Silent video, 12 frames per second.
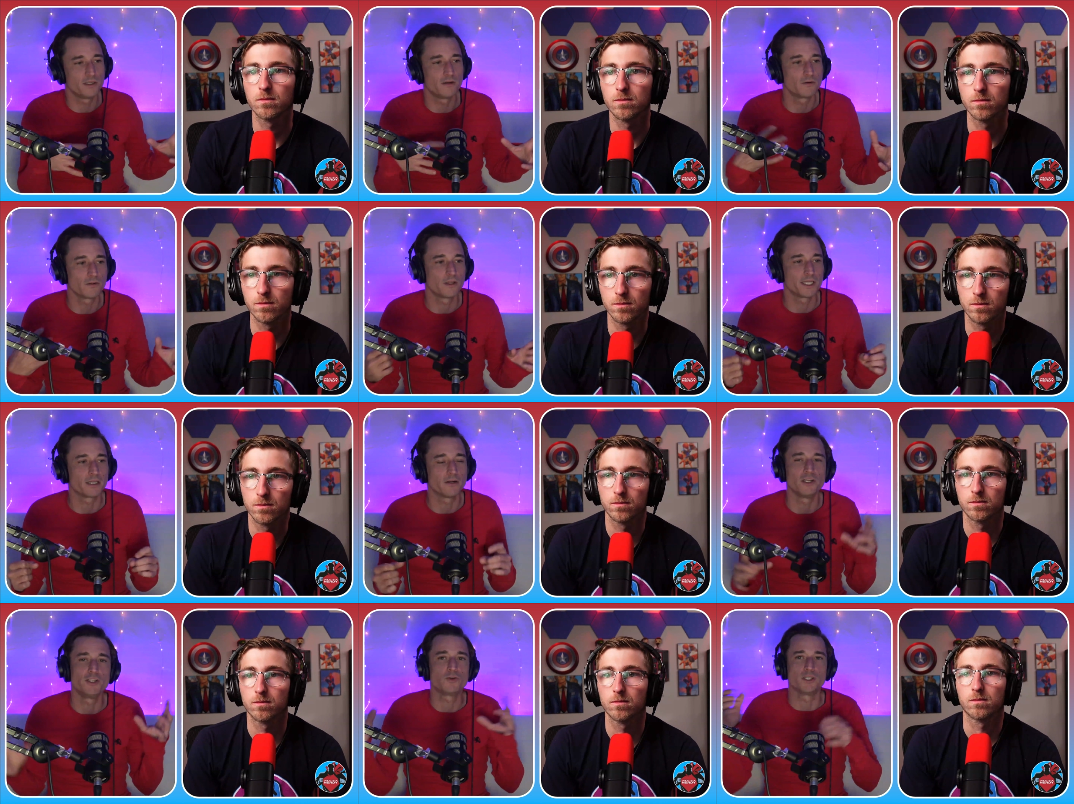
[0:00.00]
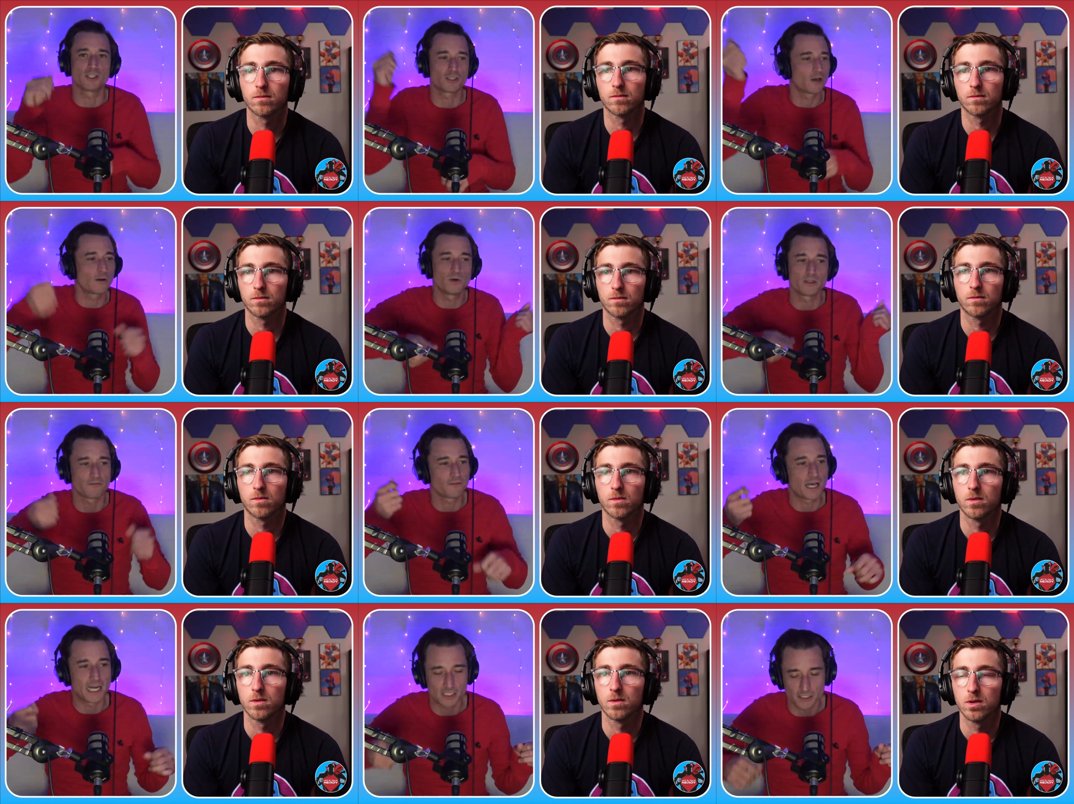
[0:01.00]
Speaker 1: know, like, and you could stun them with a
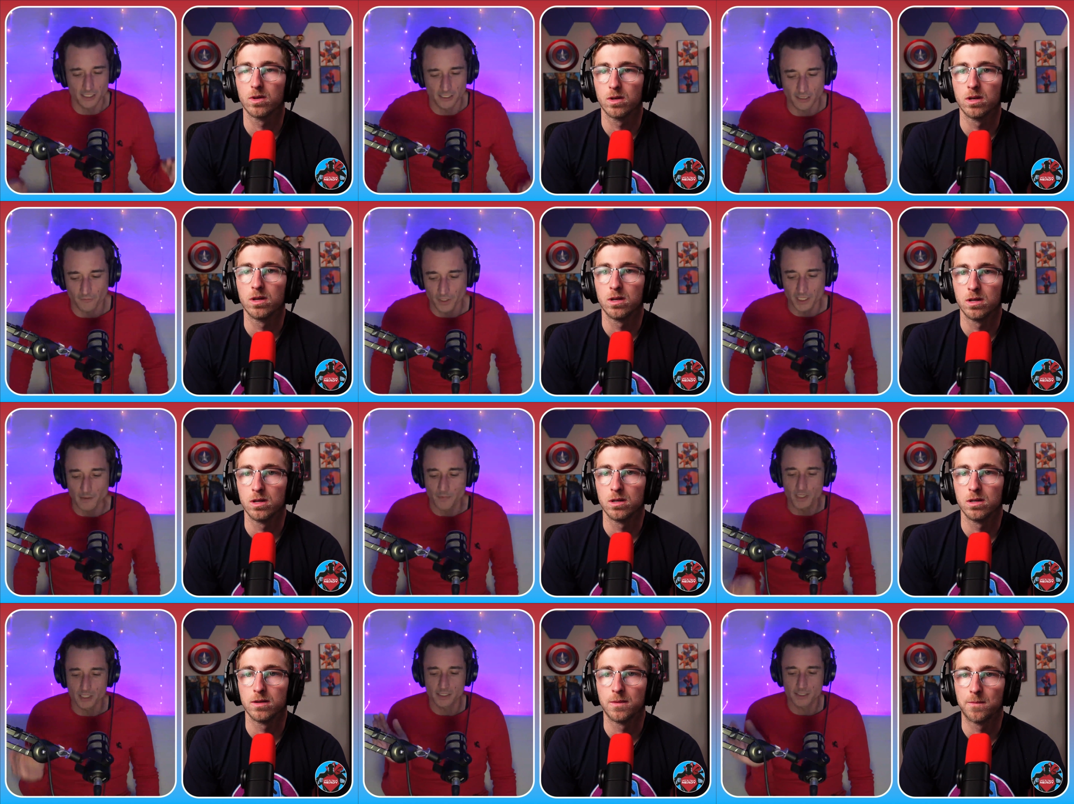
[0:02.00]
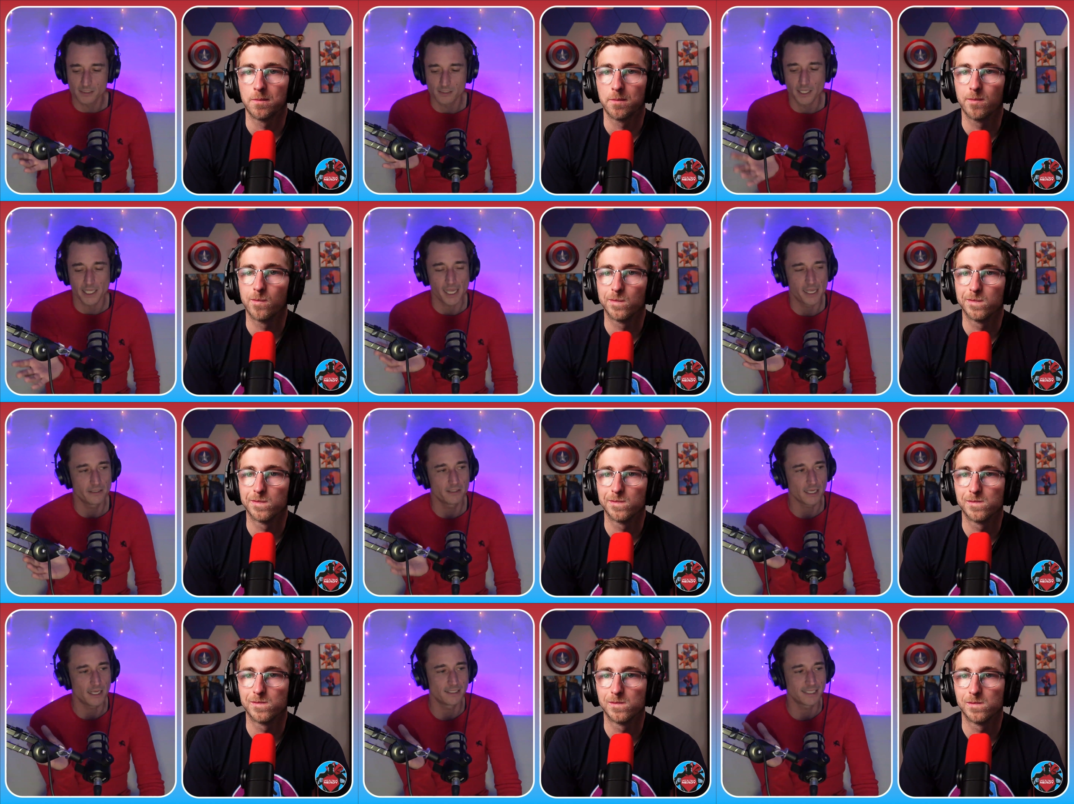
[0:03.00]
flashlight and stuff like that. But this is like, it's,
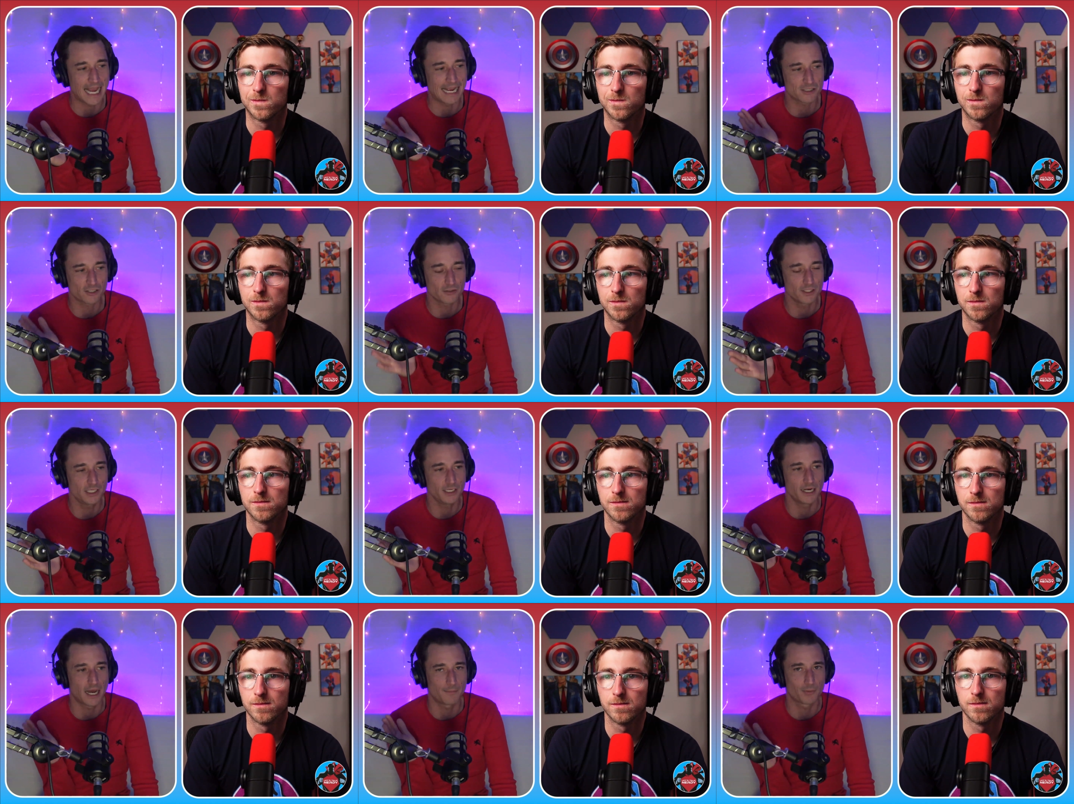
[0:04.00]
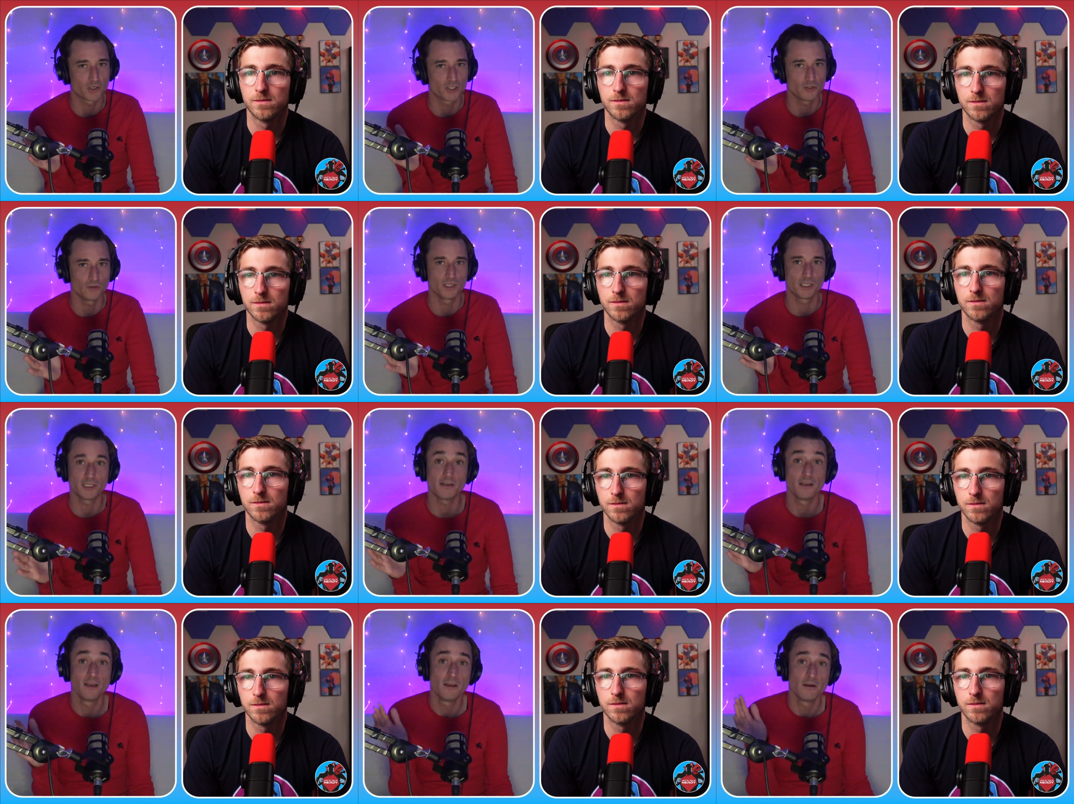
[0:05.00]
it's actually an opportunity
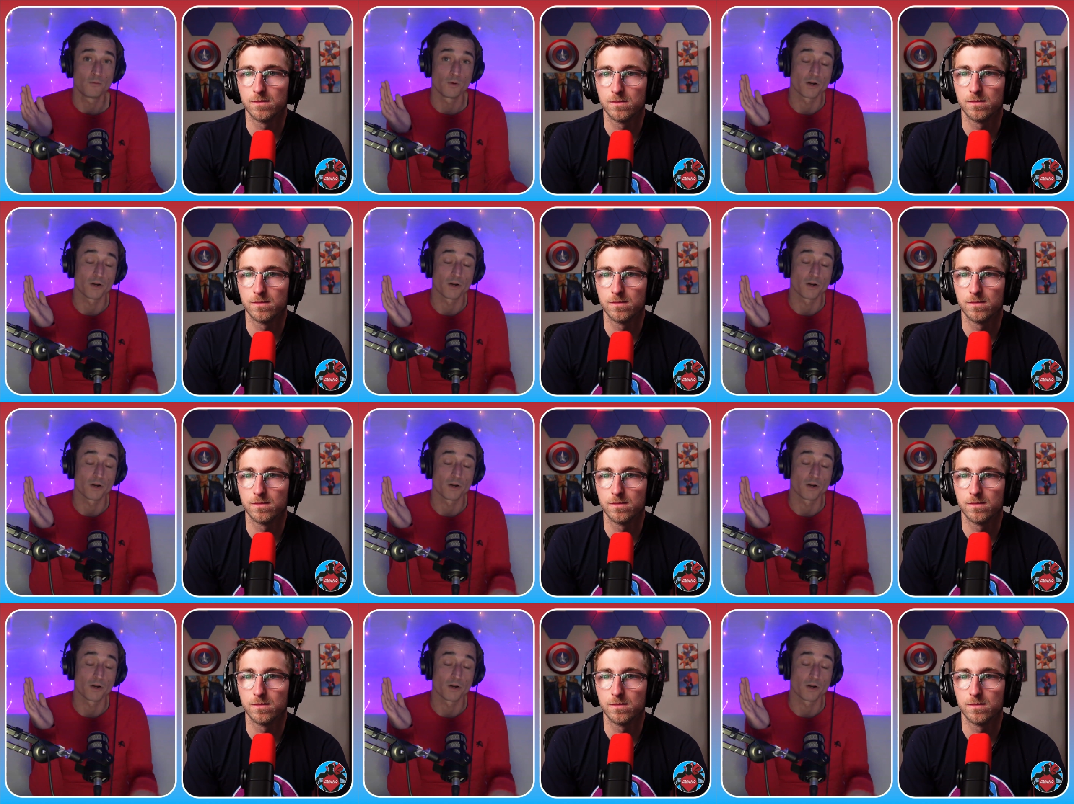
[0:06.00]
where